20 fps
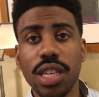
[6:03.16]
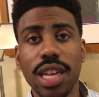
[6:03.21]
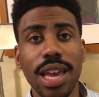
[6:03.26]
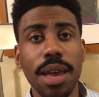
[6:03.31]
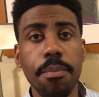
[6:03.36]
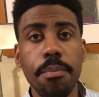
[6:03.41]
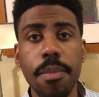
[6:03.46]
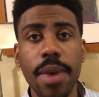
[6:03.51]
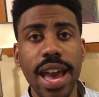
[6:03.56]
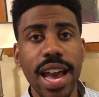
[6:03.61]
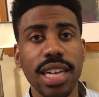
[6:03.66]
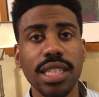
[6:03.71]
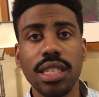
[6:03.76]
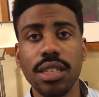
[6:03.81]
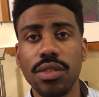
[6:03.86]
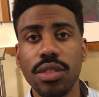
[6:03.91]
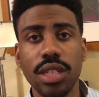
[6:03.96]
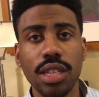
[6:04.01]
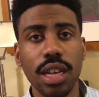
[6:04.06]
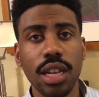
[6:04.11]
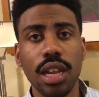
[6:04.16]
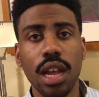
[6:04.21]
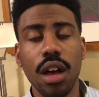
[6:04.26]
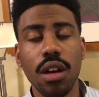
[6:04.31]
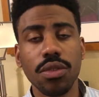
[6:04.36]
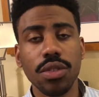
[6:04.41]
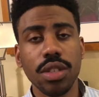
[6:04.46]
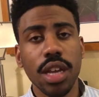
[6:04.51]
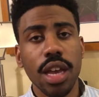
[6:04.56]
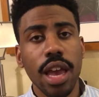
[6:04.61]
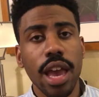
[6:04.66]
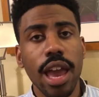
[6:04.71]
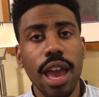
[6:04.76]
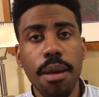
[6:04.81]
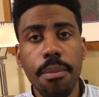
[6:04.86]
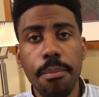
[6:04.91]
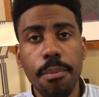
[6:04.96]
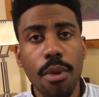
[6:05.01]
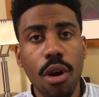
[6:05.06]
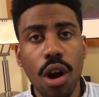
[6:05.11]
in massive sell-offs at
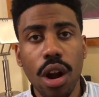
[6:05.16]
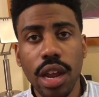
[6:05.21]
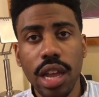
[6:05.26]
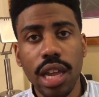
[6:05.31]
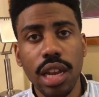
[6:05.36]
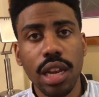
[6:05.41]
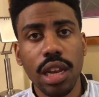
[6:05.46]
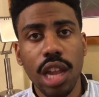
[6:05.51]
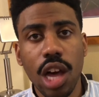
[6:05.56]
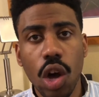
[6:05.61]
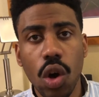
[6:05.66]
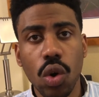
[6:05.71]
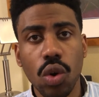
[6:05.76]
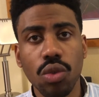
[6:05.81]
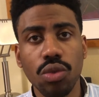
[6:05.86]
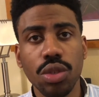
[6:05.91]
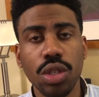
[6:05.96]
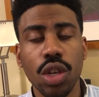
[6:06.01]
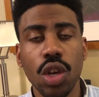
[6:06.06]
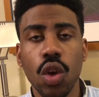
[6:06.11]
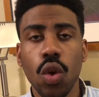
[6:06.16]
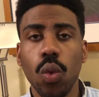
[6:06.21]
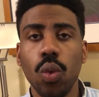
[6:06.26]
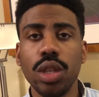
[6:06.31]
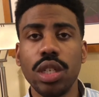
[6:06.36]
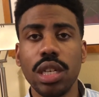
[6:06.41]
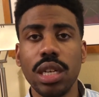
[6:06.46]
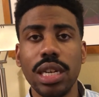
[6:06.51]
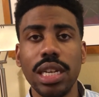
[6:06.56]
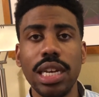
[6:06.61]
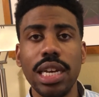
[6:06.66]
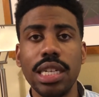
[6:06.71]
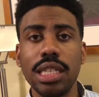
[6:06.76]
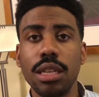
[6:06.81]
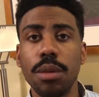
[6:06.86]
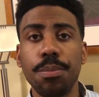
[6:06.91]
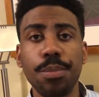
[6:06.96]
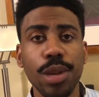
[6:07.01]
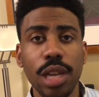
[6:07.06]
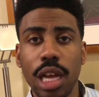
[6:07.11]
market lows, which lead to
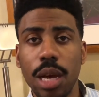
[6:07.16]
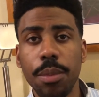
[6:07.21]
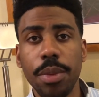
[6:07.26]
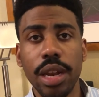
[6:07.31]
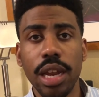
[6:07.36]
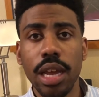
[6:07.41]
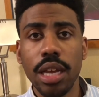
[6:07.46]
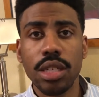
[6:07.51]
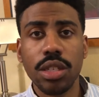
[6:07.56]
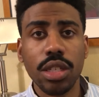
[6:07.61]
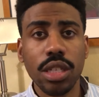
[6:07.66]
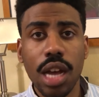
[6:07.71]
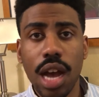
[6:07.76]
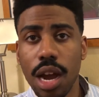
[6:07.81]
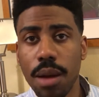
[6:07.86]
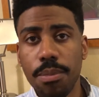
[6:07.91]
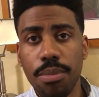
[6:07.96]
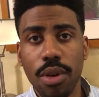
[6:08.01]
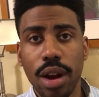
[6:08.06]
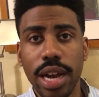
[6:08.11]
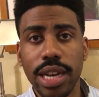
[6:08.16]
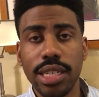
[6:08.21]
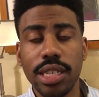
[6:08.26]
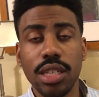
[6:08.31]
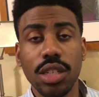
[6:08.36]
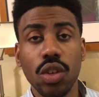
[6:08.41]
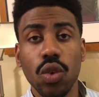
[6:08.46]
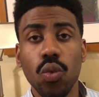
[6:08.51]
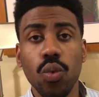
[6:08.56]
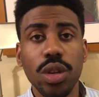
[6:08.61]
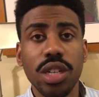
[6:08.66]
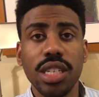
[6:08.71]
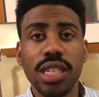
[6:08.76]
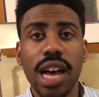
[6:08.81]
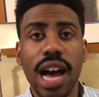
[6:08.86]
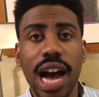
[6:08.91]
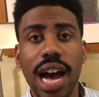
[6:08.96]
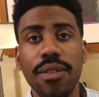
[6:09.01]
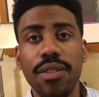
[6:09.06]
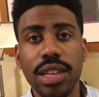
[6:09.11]
plummeting stock prices, which is
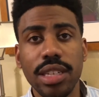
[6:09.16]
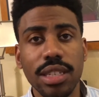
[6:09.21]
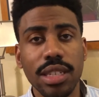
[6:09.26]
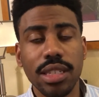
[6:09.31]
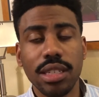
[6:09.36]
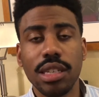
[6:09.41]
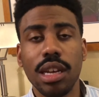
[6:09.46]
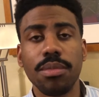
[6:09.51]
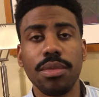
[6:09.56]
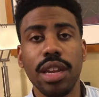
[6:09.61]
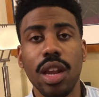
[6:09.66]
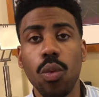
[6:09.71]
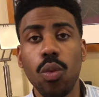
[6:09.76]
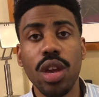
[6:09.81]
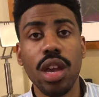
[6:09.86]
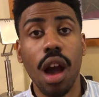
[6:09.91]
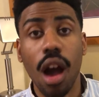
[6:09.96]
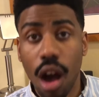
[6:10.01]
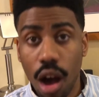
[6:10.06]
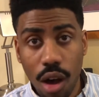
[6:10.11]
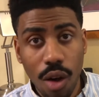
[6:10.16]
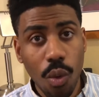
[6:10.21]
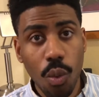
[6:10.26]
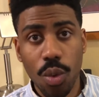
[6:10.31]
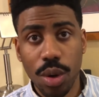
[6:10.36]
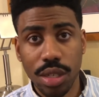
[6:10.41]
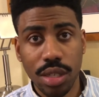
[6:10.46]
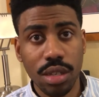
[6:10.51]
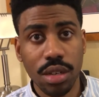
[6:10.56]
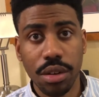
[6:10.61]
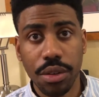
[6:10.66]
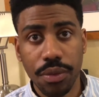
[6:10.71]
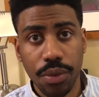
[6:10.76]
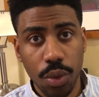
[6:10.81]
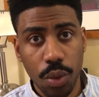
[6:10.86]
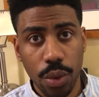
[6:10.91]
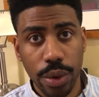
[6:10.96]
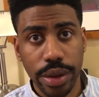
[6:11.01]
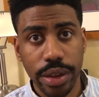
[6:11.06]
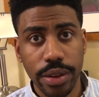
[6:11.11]
obviously something that we all want to
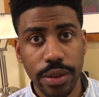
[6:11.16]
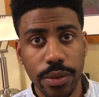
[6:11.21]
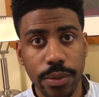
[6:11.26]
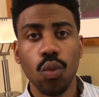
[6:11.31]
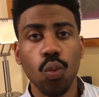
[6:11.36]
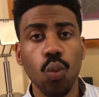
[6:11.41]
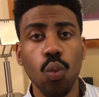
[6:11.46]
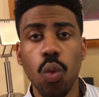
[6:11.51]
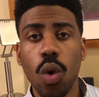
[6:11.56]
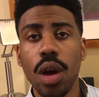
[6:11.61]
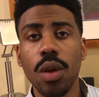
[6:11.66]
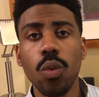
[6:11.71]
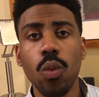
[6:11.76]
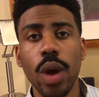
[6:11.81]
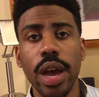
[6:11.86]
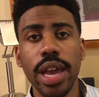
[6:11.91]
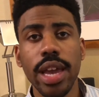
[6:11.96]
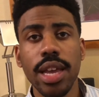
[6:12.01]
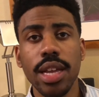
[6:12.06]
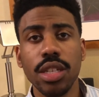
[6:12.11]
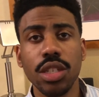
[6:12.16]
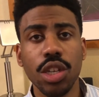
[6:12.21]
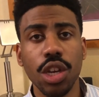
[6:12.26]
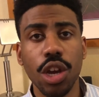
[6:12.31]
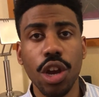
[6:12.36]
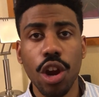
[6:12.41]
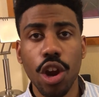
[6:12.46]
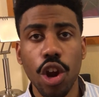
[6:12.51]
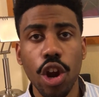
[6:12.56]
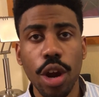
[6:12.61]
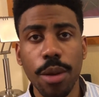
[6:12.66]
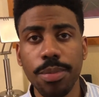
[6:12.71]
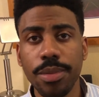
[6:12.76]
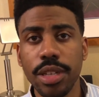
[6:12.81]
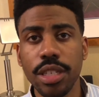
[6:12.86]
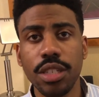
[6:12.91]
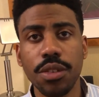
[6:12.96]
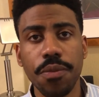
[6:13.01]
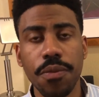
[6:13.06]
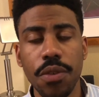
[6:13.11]
avoid. One way to curb
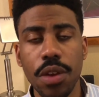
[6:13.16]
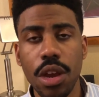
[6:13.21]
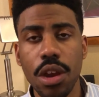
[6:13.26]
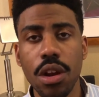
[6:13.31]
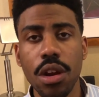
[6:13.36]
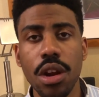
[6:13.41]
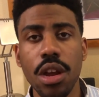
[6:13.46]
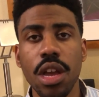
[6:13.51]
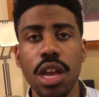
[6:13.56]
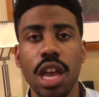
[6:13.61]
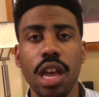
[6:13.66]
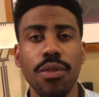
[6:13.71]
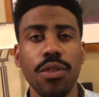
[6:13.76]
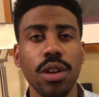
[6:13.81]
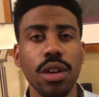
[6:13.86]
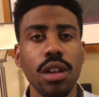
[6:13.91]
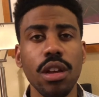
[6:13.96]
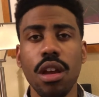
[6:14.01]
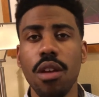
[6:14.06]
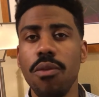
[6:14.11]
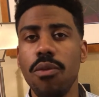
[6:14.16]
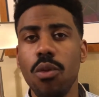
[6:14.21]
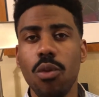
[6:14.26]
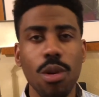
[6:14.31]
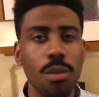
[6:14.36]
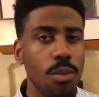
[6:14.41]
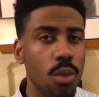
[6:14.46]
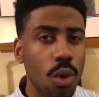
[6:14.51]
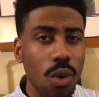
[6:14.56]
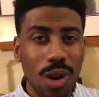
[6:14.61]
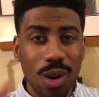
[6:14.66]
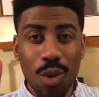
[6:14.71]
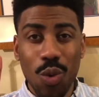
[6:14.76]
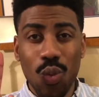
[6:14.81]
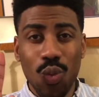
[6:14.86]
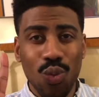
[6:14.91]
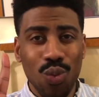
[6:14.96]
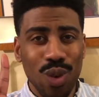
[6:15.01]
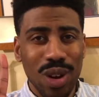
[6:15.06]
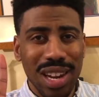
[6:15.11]
this fear, if you're looking for a more
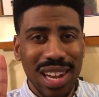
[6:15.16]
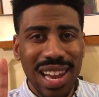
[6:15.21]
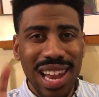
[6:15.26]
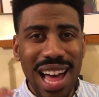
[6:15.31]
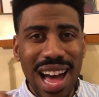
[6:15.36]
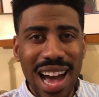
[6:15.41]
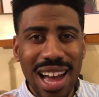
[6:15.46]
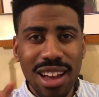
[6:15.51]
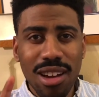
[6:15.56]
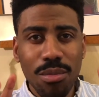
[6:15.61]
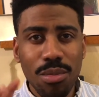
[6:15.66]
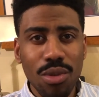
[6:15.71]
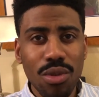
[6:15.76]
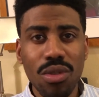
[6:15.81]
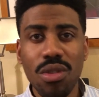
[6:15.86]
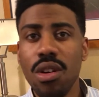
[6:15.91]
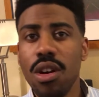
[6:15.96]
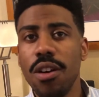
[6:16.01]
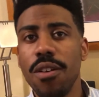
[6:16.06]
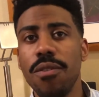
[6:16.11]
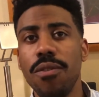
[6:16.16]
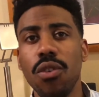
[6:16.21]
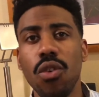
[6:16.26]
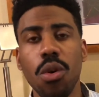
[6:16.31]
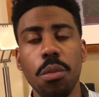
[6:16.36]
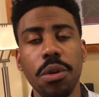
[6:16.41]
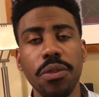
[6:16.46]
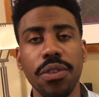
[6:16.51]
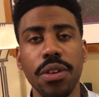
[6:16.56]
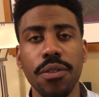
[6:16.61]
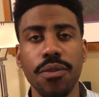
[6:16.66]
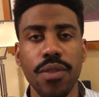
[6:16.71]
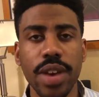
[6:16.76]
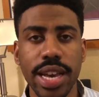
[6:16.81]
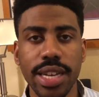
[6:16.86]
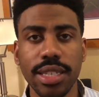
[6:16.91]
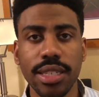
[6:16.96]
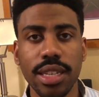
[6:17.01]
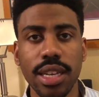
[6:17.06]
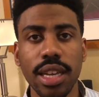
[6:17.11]
reliable form of
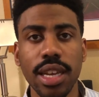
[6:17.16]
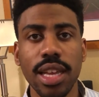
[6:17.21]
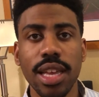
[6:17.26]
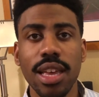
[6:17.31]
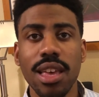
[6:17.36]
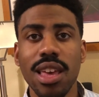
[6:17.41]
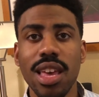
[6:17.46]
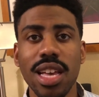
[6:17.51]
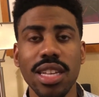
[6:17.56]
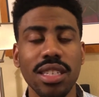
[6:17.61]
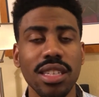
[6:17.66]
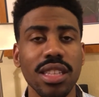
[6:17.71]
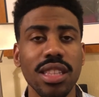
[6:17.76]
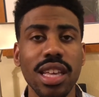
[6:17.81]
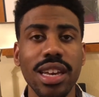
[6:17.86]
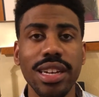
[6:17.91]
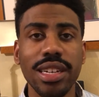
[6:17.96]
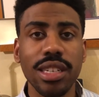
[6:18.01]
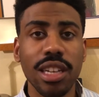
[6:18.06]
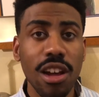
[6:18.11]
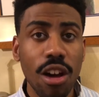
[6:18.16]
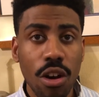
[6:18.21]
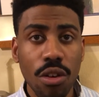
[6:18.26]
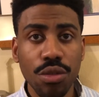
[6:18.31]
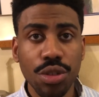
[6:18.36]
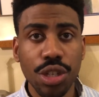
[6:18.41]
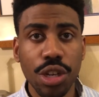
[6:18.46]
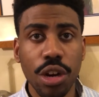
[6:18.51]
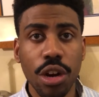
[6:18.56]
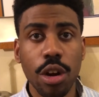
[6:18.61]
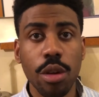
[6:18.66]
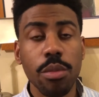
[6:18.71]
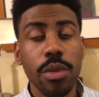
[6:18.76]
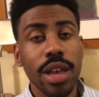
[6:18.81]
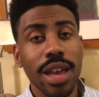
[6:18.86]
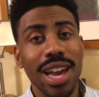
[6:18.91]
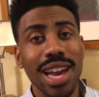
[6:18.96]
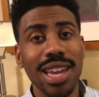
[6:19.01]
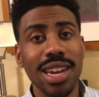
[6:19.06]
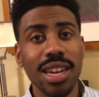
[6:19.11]
investing, is to think long-term
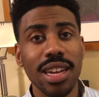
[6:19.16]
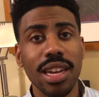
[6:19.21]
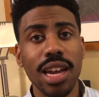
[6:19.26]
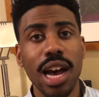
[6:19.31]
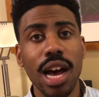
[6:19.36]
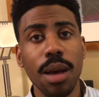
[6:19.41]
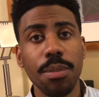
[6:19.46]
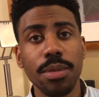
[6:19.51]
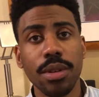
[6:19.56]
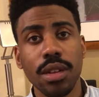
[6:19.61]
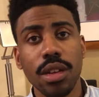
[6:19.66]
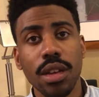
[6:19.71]
and adopt